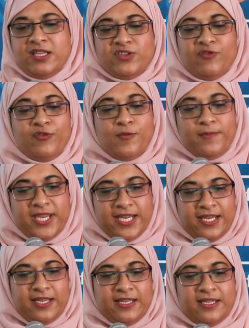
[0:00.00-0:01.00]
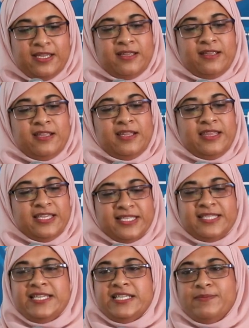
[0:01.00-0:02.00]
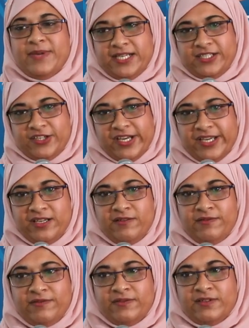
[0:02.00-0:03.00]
So for me, this is my drive